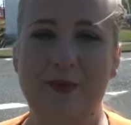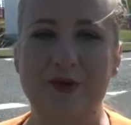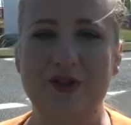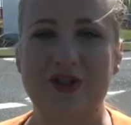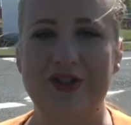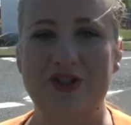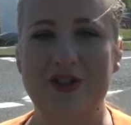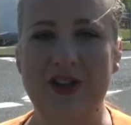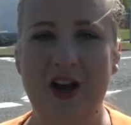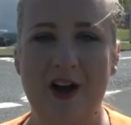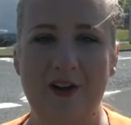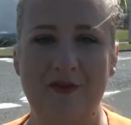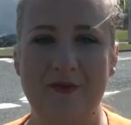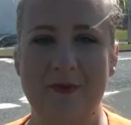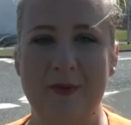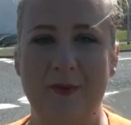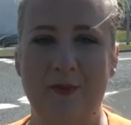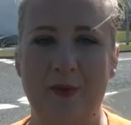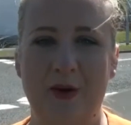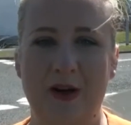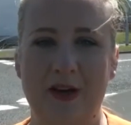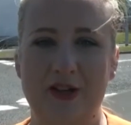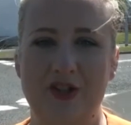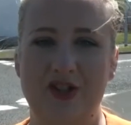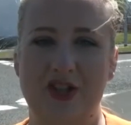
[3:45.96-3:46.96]
People start from
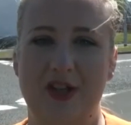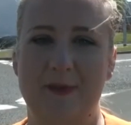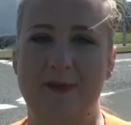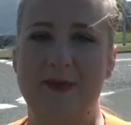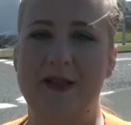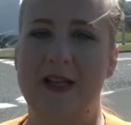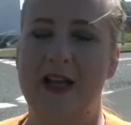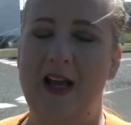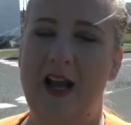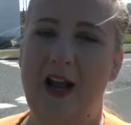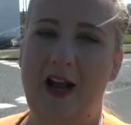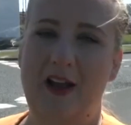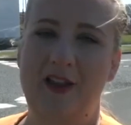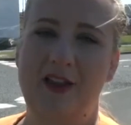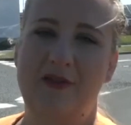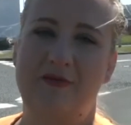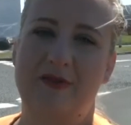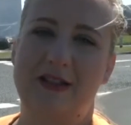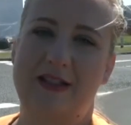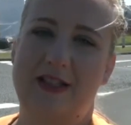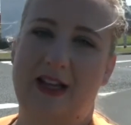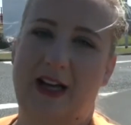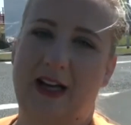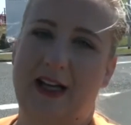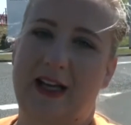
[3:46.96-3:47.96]
apprenticeships and they
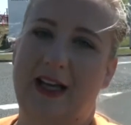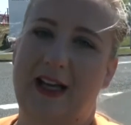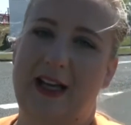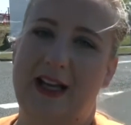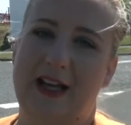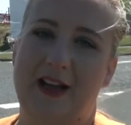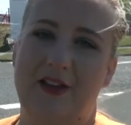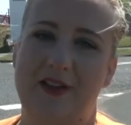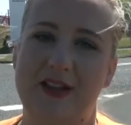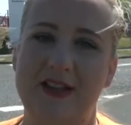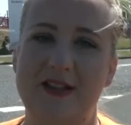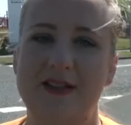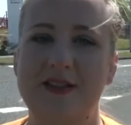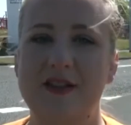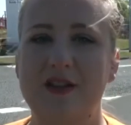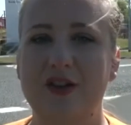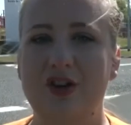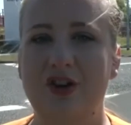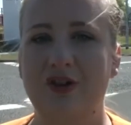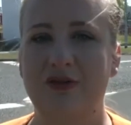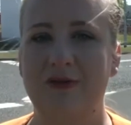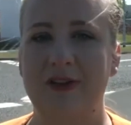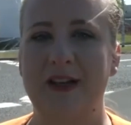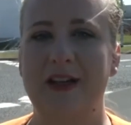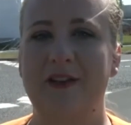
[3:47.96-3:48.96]
retire here. This is a
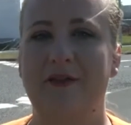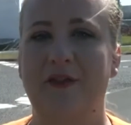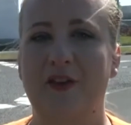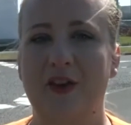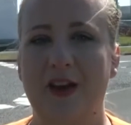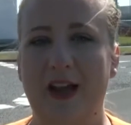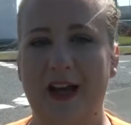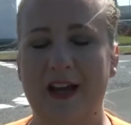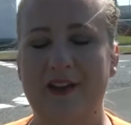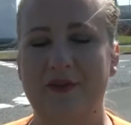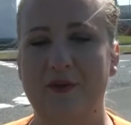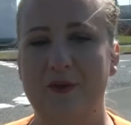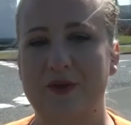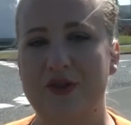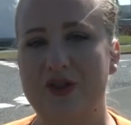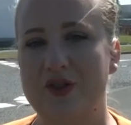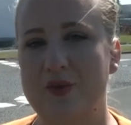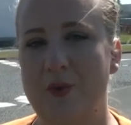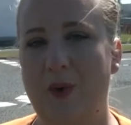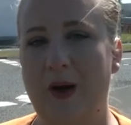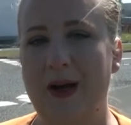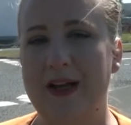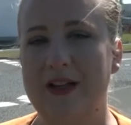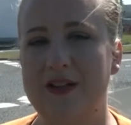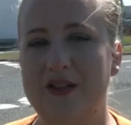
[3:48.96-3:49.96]
career for life, which
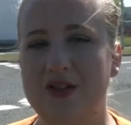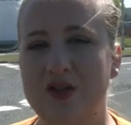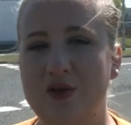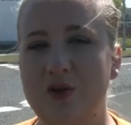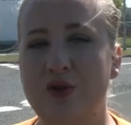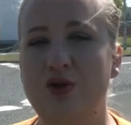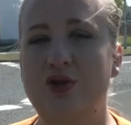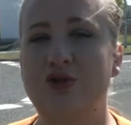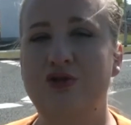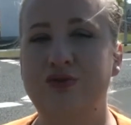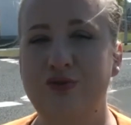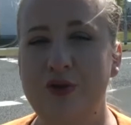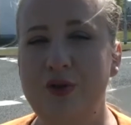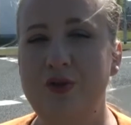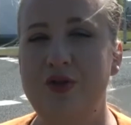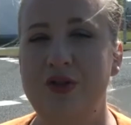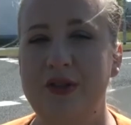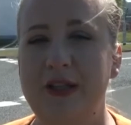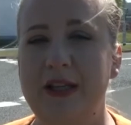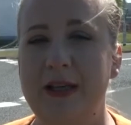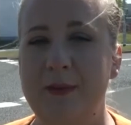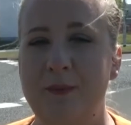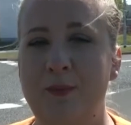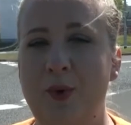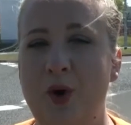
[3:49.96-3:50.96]
is why it's so
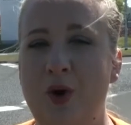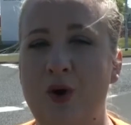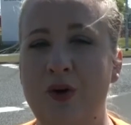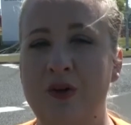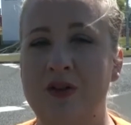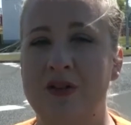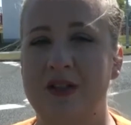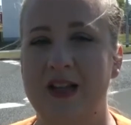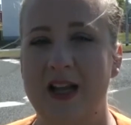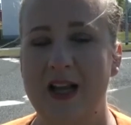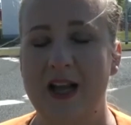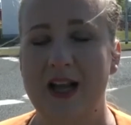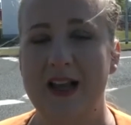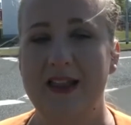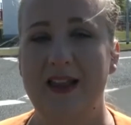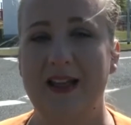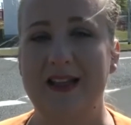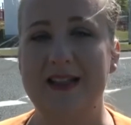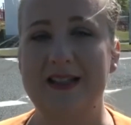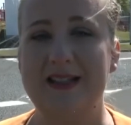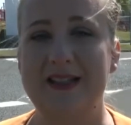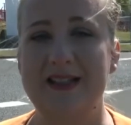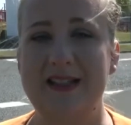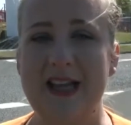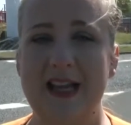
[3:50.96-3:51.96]
crucially important
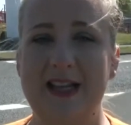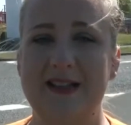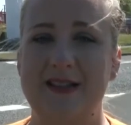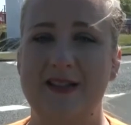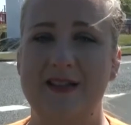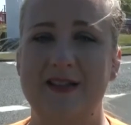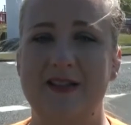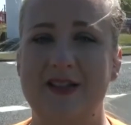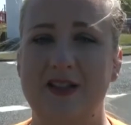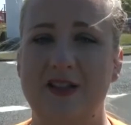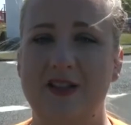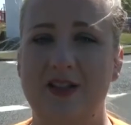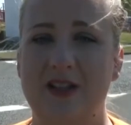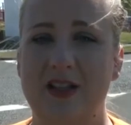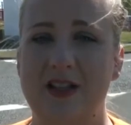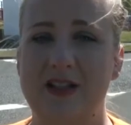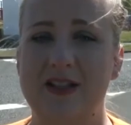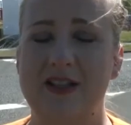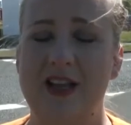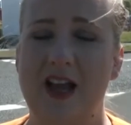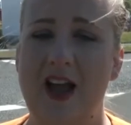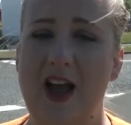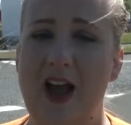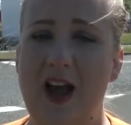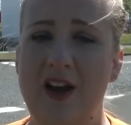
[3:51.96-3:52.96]
that it stays in
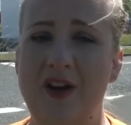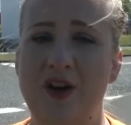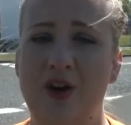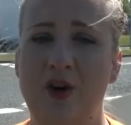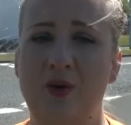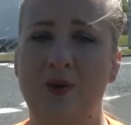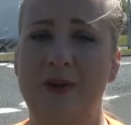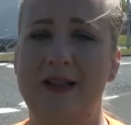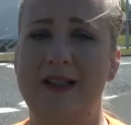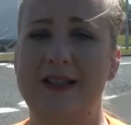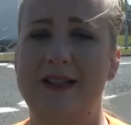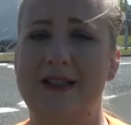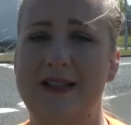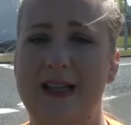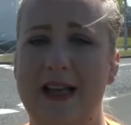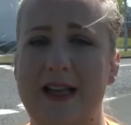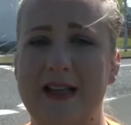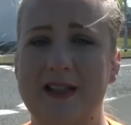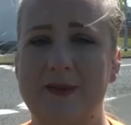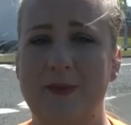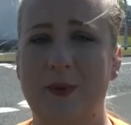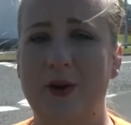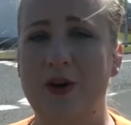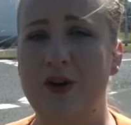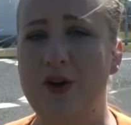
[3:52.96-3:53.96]
Sunderland, and not only
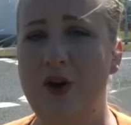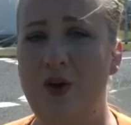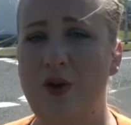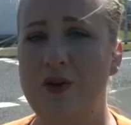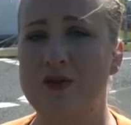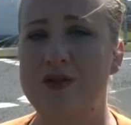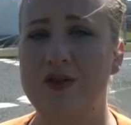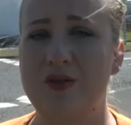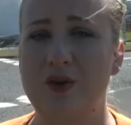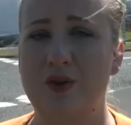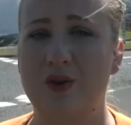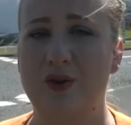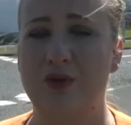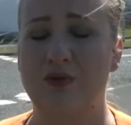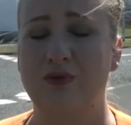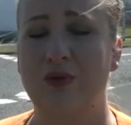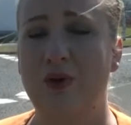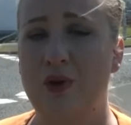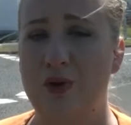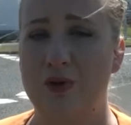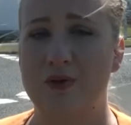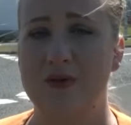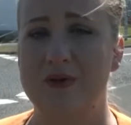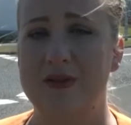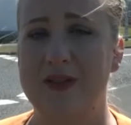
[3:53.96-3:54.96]
stays, but it also
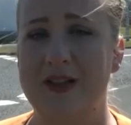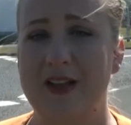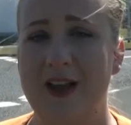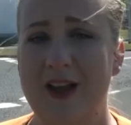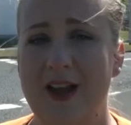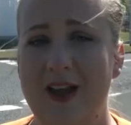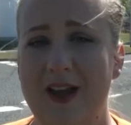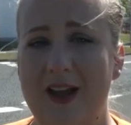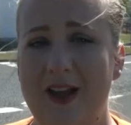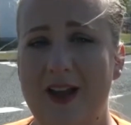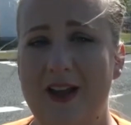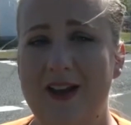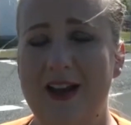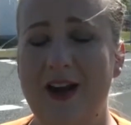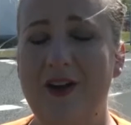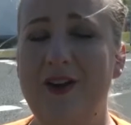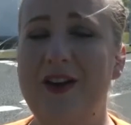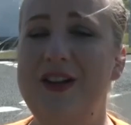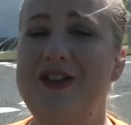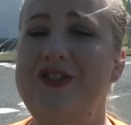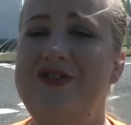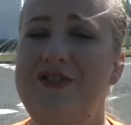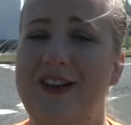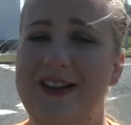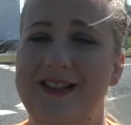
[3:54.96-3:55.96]
grows. Now,
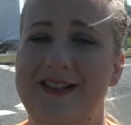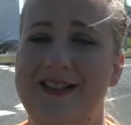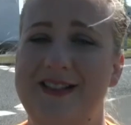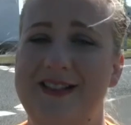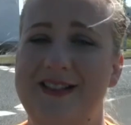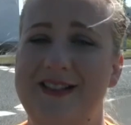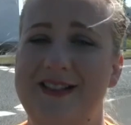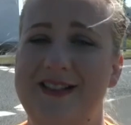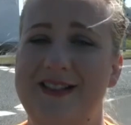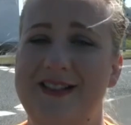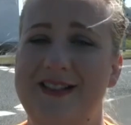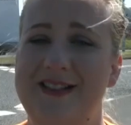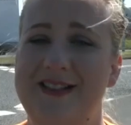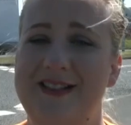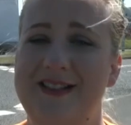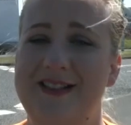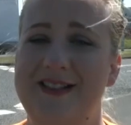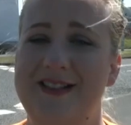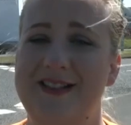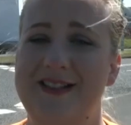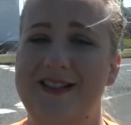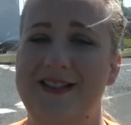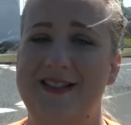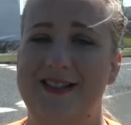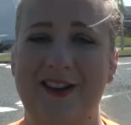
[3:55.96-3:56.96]
interesting,
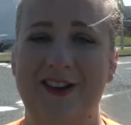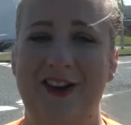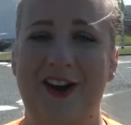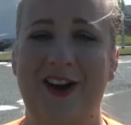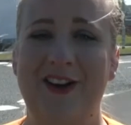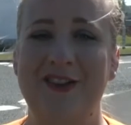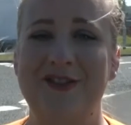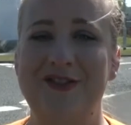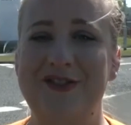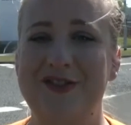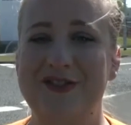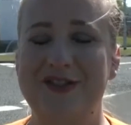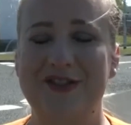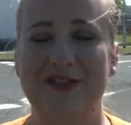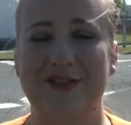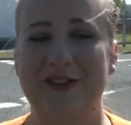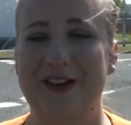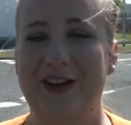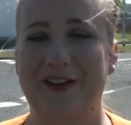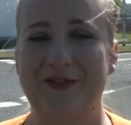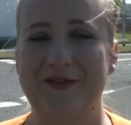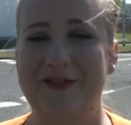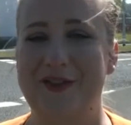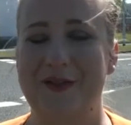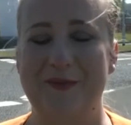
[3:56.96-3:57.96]
and aren't just looking
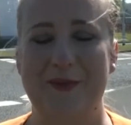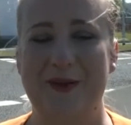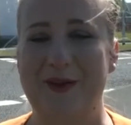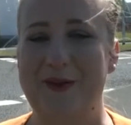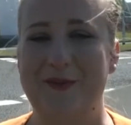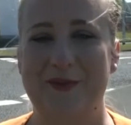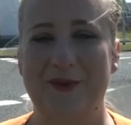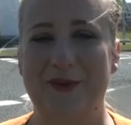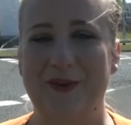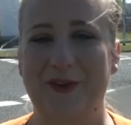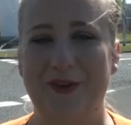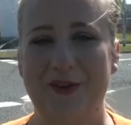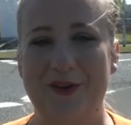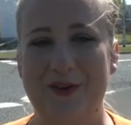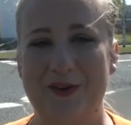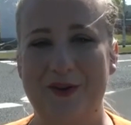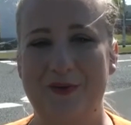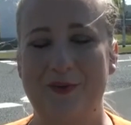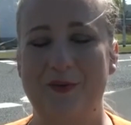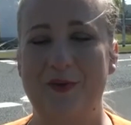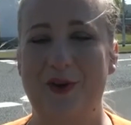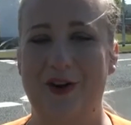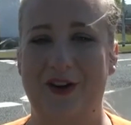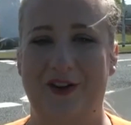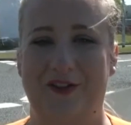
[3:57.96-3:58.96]
after the people who
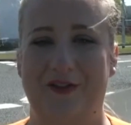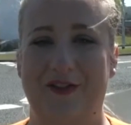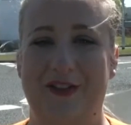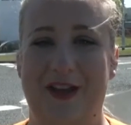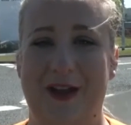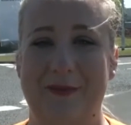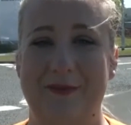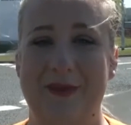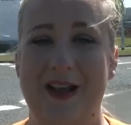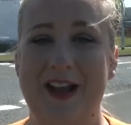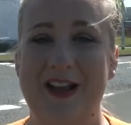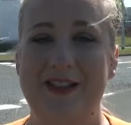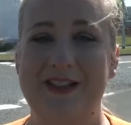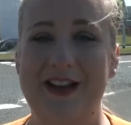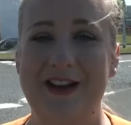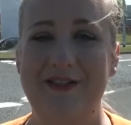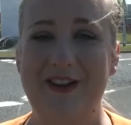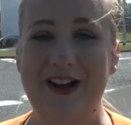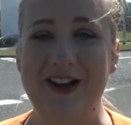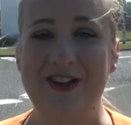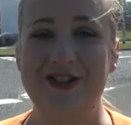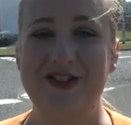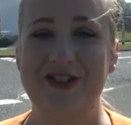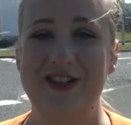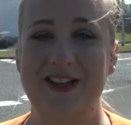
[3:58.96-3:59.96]
work for them. They're
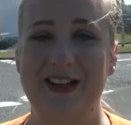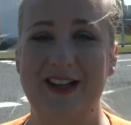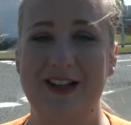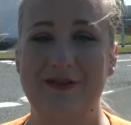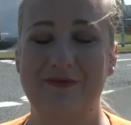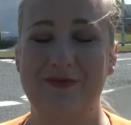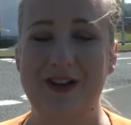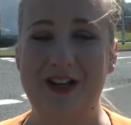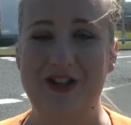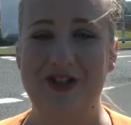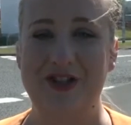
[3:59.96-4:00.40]
actually